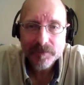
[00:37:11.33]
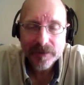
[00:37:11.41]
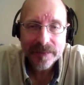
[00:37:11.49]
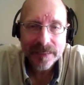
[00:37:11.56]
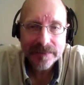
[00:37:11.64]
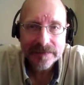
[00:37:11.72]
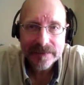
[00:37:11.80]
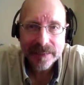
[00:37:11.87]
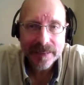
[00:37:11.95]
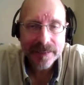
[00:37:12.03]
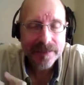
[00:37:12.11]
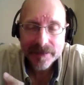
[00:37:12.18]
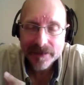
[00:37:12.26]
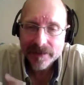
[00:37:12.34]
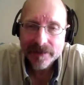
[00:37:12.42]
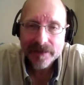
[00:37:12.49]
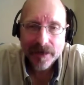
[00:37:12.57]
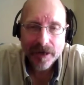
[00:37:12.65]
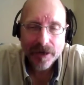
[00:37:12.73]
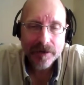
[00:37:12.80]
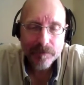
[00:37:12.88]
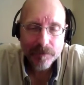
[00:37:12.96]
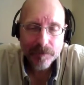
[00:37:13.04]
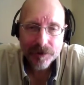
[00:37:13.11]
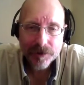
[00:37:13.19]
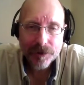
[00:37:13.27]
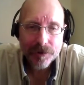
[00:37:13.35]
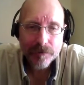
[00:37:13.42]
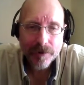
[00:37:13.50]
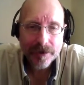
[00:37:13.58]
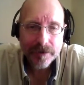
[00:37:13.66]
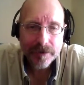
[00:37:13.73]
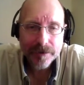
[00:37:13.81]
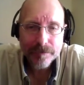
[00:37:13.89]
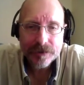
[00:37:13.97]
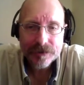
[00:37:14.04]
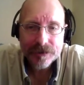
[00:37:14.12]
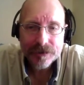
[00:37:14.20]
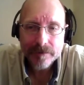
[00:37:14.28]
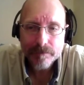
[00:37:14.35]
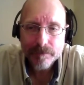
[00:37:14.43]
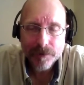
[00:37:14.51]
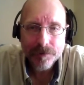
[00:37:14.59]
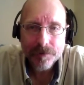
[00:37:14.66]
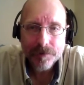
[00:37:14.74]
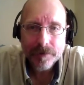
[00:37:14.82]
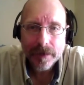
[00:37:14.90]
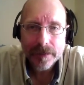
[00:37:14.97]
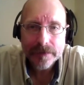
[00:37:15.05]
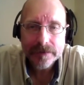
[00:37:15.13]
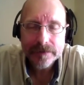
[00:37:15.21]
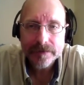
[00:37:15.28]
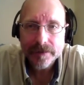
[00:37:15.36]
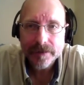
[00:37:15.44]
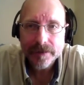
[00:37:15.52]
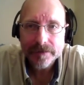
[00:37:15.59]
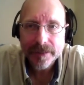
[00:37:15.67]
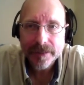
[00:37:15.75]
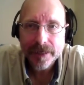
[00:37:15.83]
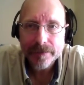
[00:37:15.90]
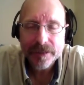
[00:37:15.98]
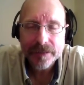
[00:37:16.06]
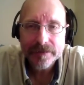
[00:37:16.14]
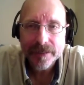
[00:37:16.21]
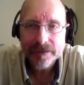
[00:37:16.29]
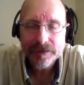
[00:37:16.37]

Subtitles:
But with that said, I really greatly appreciate both your guys'